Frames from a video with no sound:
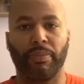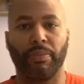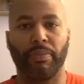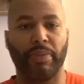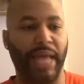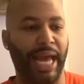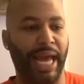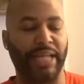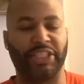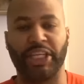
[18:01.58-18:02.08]

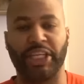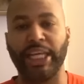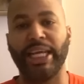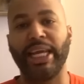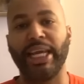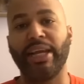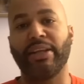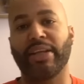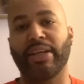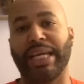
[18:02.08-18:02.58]
that
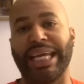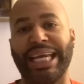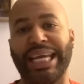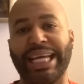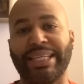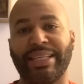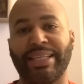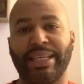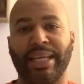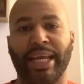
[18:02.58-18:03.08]
she either
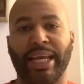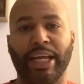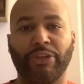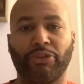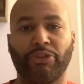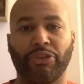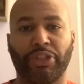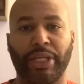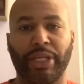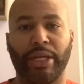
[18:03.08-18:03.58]
isn't
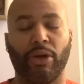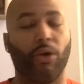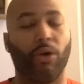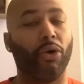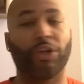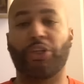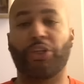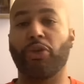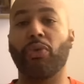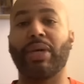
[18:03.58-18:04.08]
interested
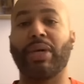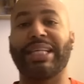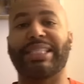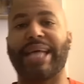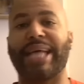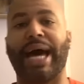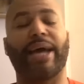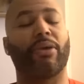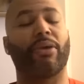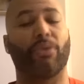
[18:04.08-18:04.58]
or too
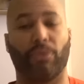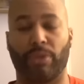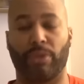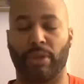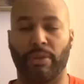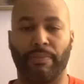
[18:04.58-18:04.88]
entitled.